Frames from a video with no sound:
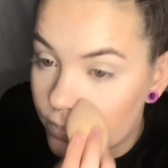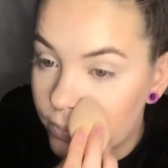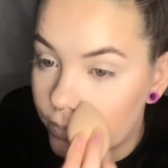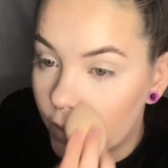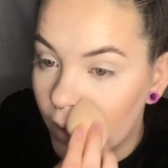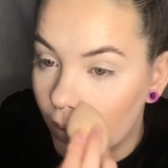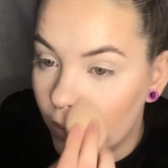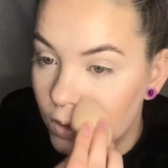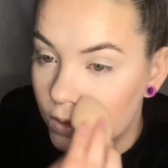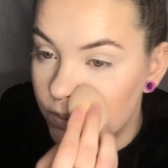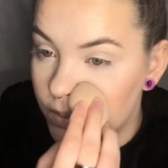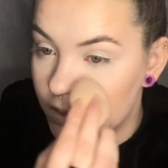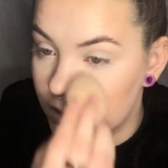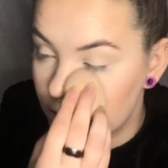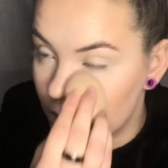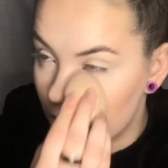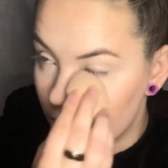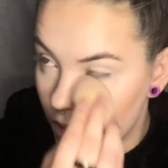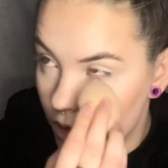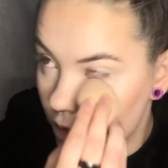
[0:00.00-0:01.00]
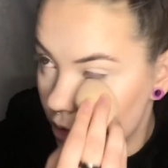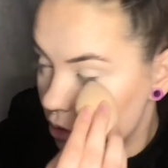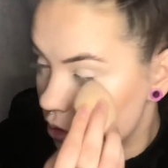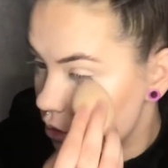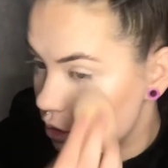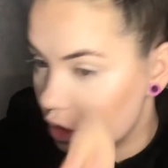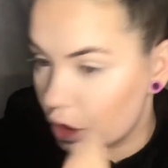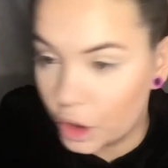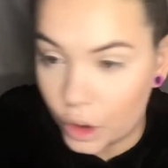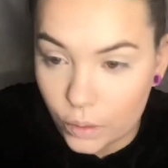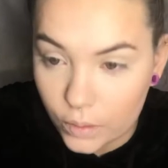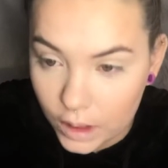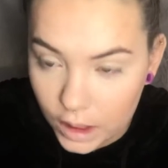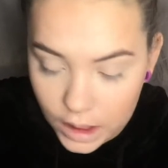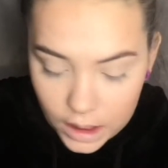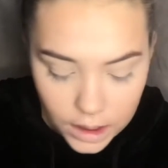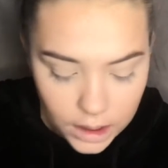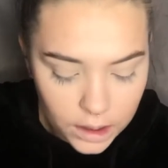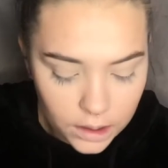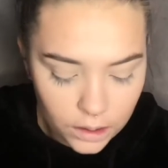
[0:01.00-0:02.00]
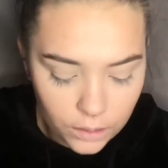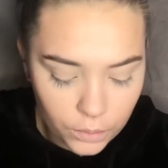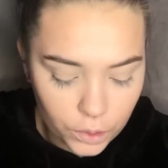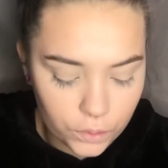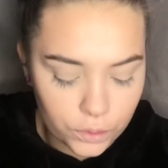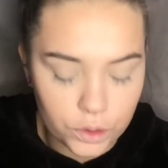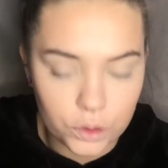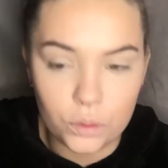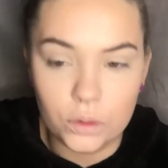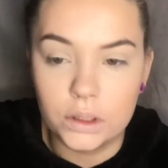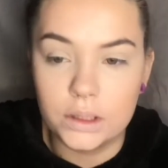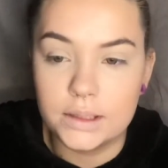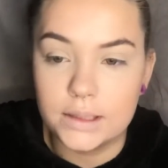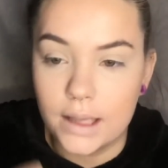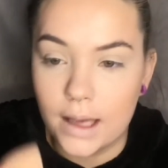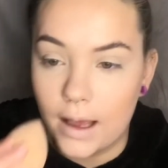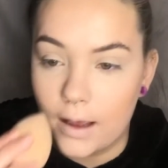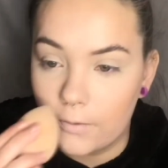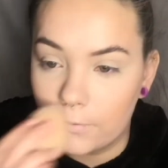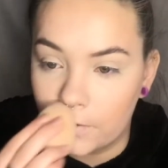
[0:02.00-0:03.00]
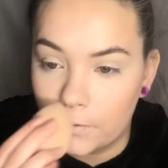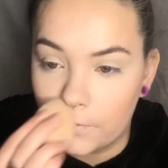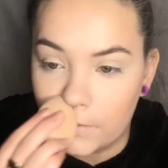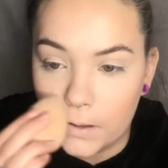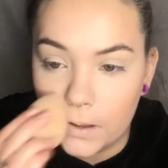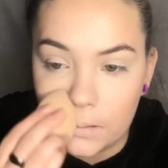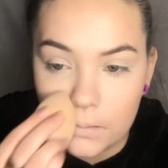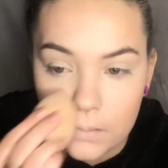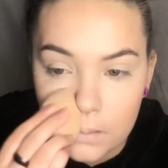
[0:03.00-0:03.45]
Because we still want to look dewy, but we just want to set everything